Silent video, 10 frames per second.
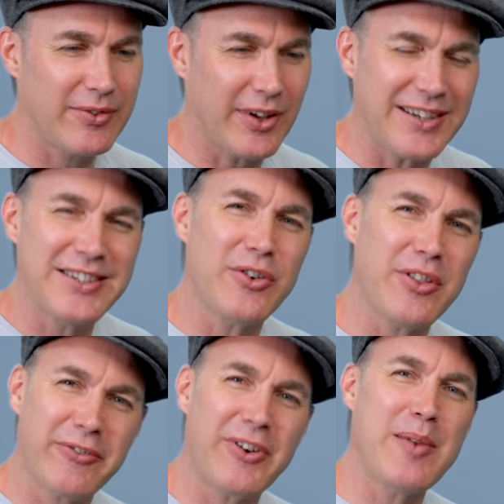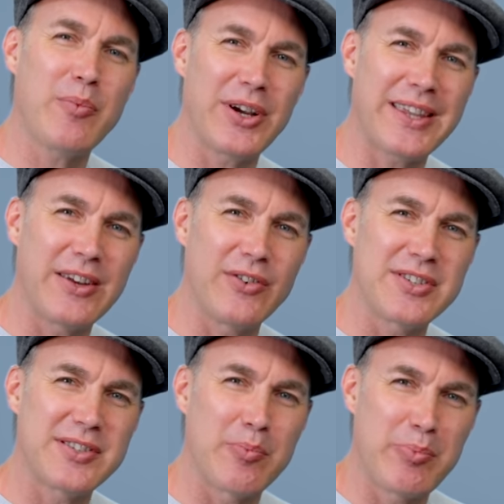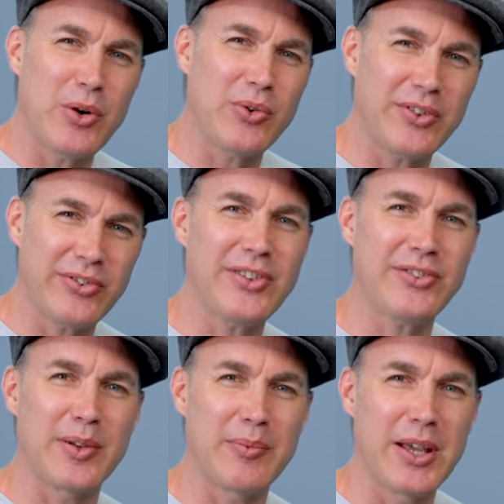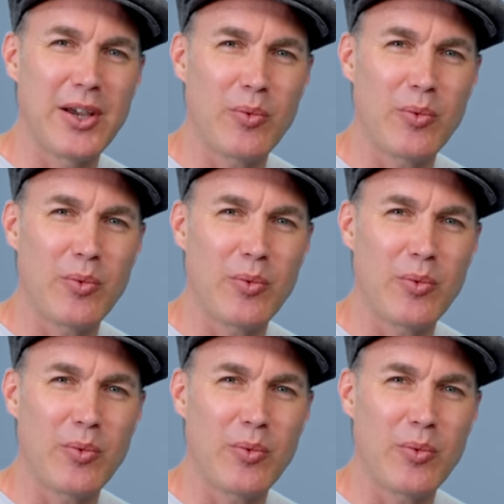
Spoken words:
The idea of the framework here is to build a system